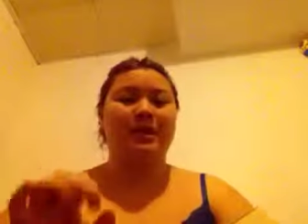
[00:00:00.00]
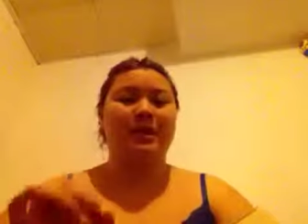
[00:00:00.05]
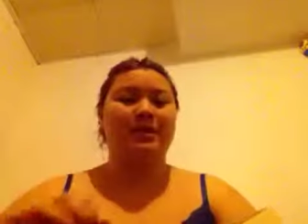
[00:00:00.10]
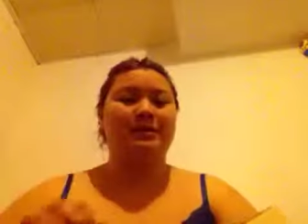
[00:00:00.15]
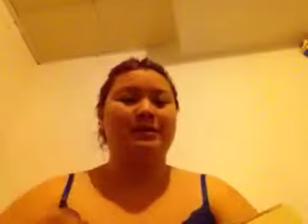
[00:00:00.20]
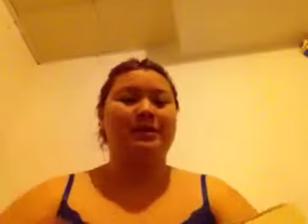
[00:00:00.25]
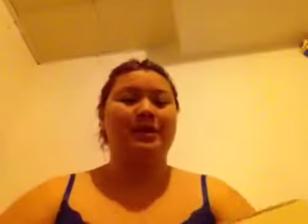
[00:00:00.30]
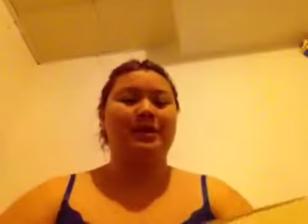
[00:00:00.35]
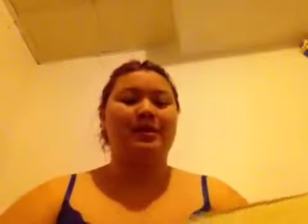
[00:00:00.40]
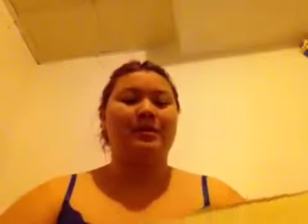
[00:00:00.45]

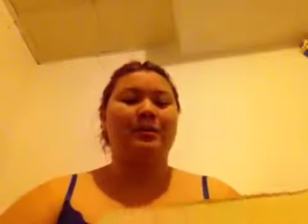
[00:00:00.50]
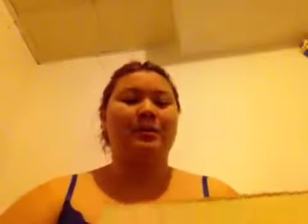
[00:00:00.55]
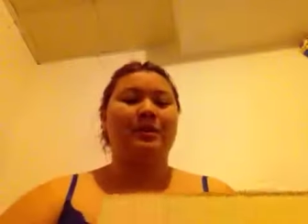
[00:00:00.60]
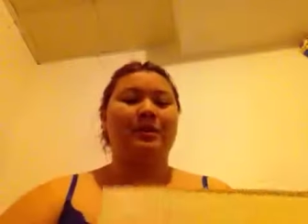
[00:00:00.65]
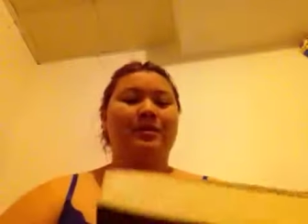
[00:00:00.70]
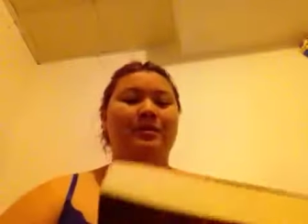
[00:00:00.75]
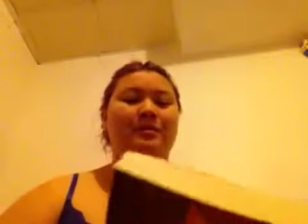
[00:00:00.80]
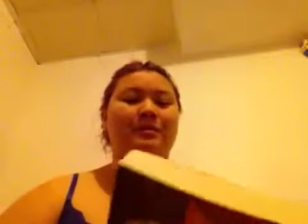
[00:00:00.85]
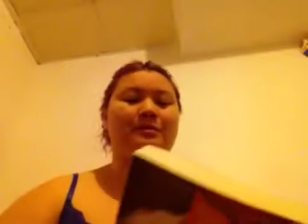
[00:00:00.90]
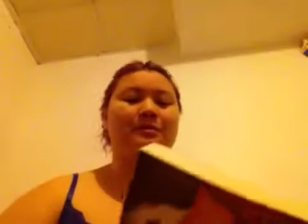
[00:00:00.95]
I'm saying it
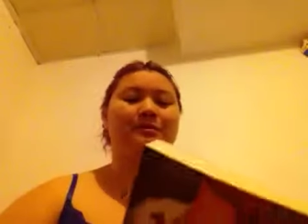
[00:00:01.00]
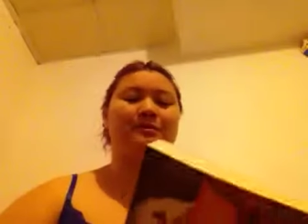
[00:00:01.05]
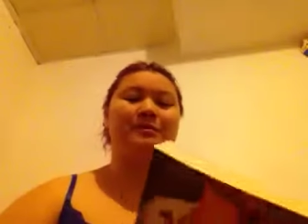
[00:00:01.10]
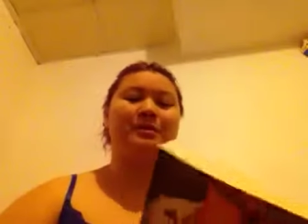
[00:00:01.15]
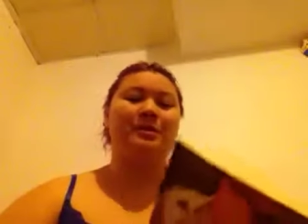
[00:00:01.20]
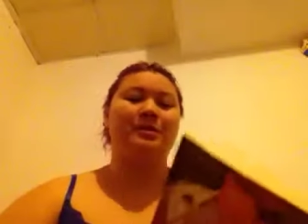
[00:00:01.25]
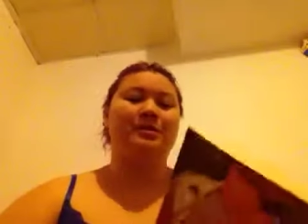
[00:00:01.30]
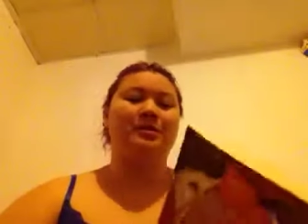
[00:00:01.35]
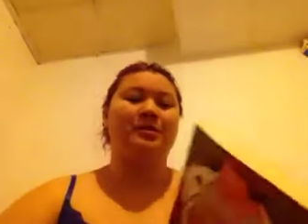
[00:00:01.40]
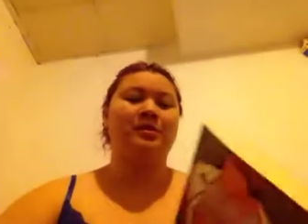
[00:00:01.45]
weird,
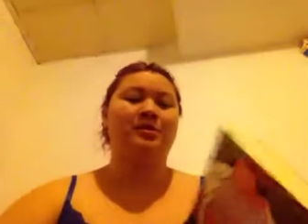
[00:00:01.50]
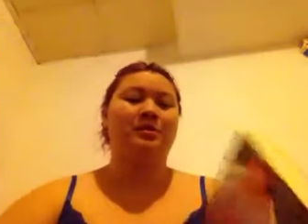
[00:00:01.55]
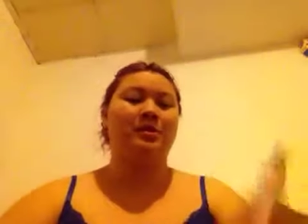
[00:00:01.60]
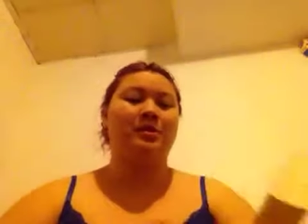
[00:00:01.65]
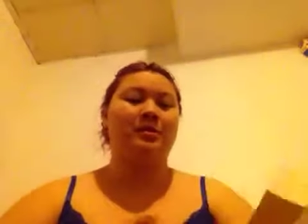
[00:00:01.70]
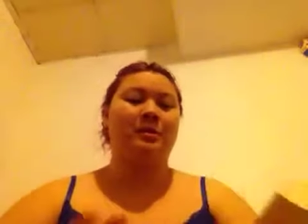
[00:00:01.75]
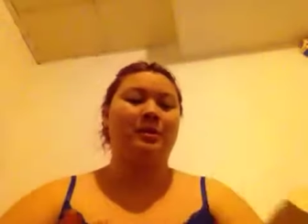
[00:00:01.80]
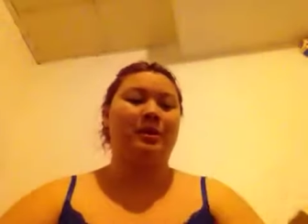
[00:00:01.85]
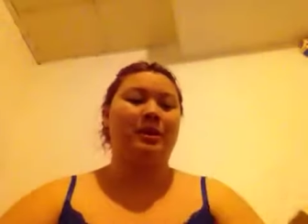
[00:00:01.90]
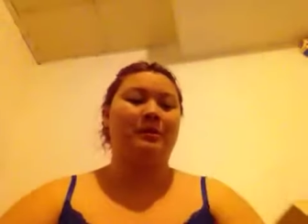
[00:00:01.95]
but you
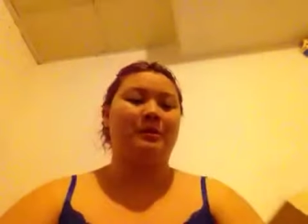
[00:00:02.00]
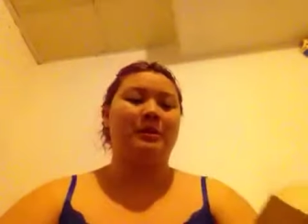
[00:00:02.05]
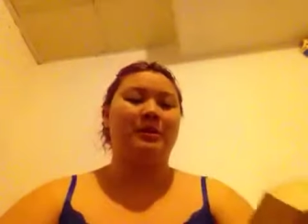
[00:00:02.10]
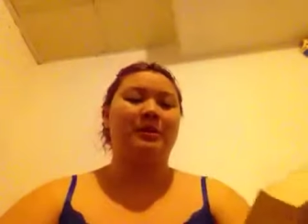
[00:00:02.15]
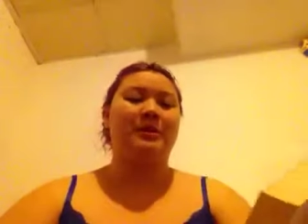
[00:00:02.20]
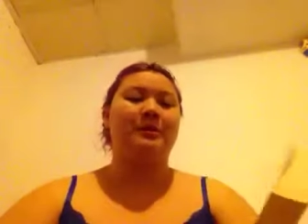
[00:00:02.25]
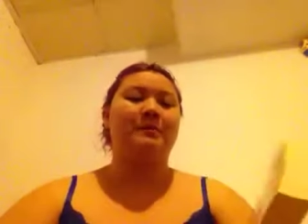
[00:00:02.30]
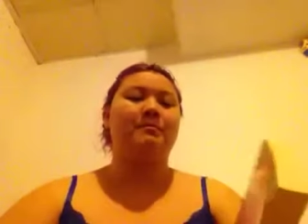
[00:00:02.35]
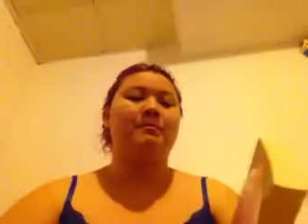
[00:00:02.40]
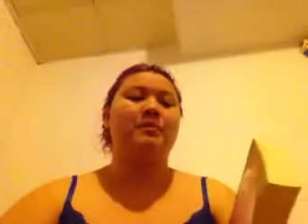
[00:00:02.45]
know what I
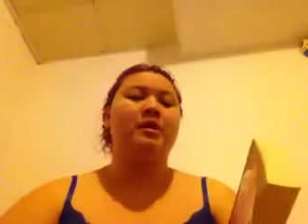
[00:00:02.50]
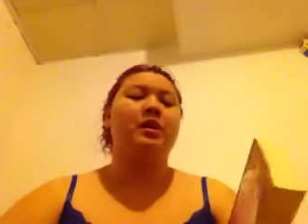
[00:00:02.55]
mean.